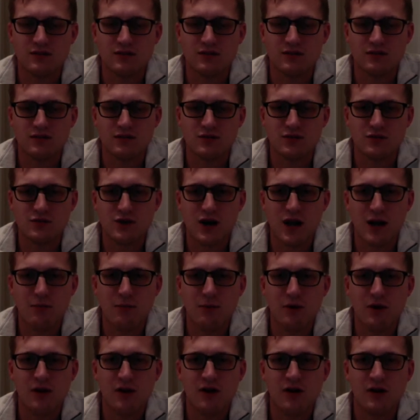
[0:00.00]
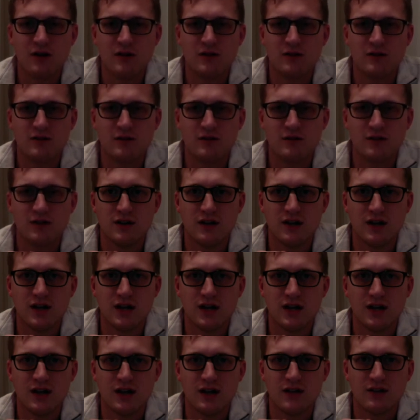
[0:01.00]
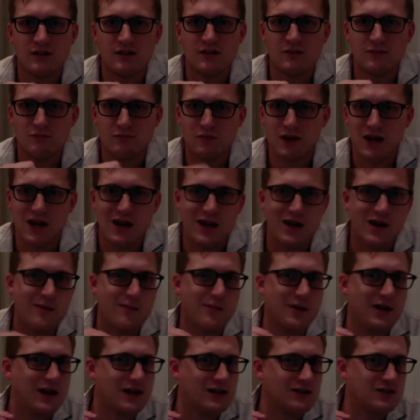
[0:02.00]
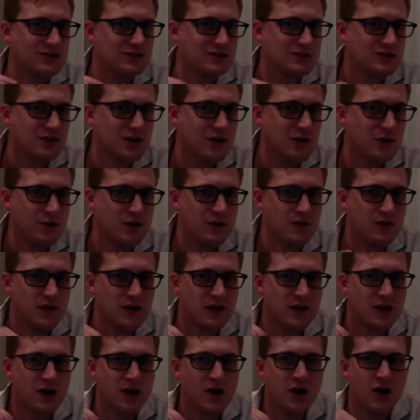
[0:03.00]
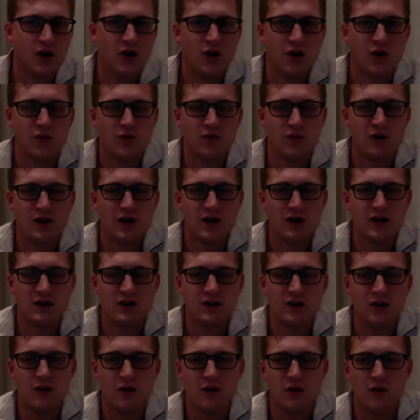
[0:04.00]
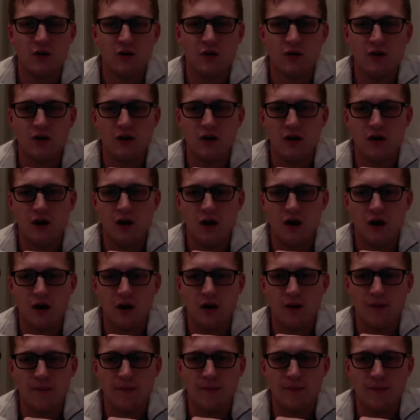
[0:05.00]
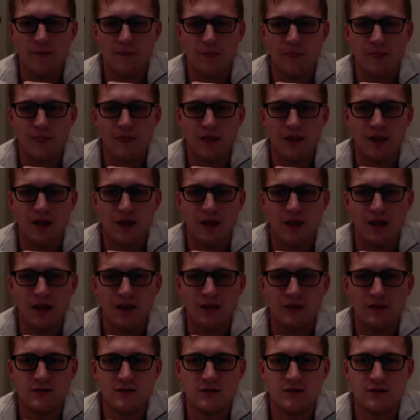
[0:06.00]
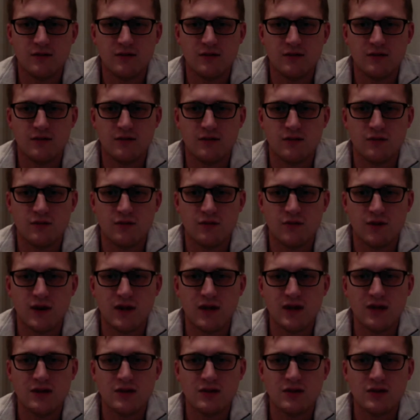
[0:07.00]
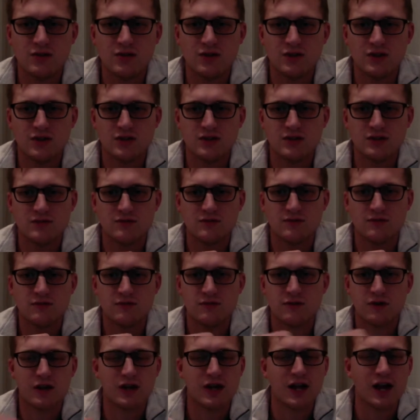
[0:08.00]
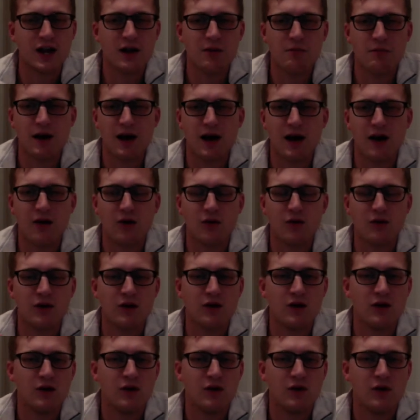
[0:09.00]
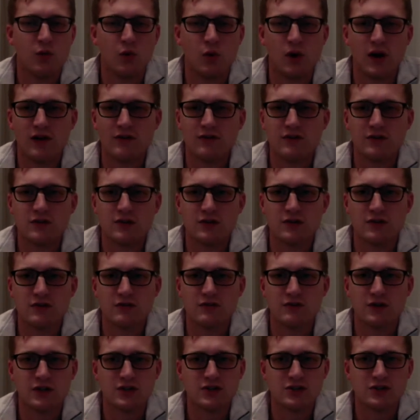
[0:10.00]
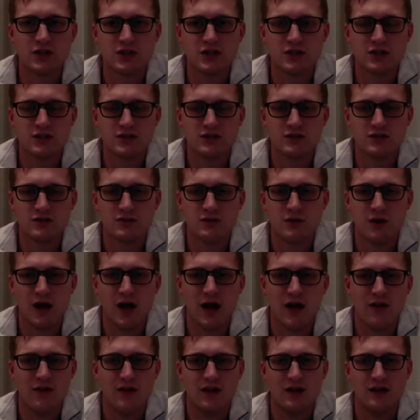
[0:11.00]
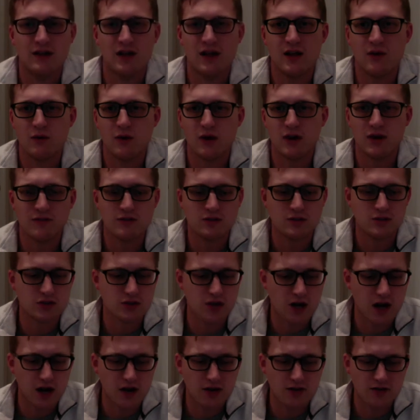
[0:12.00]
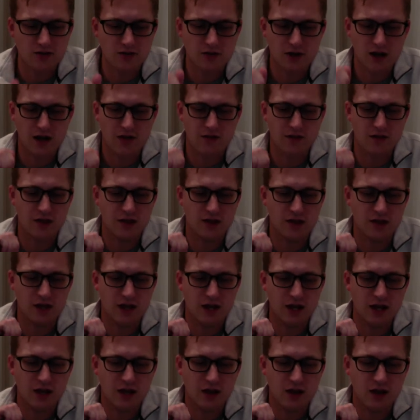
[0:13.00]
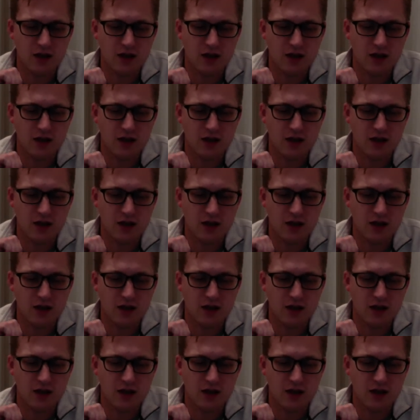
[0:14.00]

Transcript: strap on and man up and just go in there ready to go, and ready to just forget about whatever frustrations you had that day, whatever trials you had that day,